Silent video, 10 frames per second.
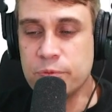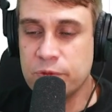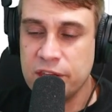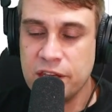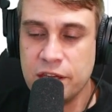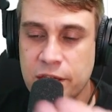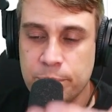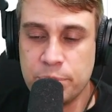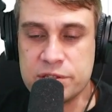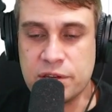the
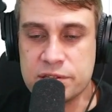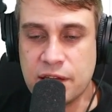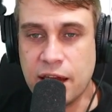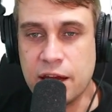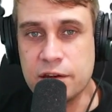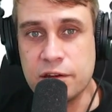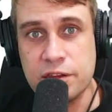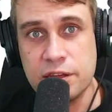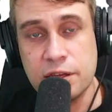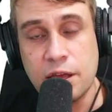business and
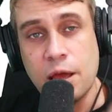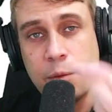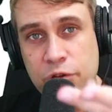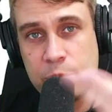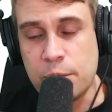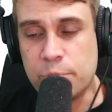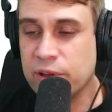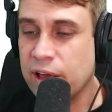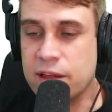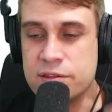the premium
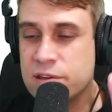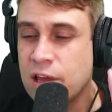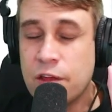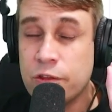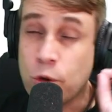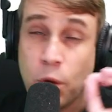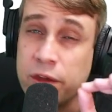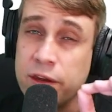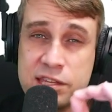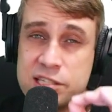plans, the
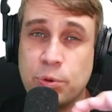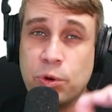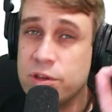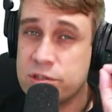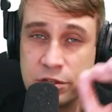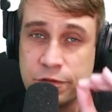quality of the support is just